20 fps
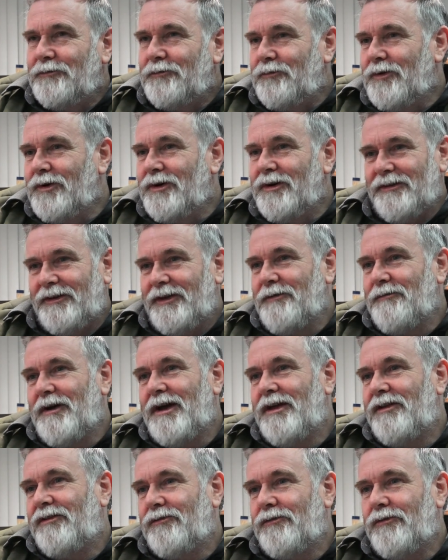work their
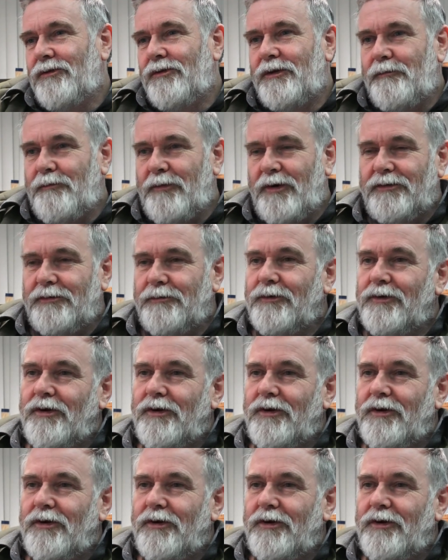way through all the possible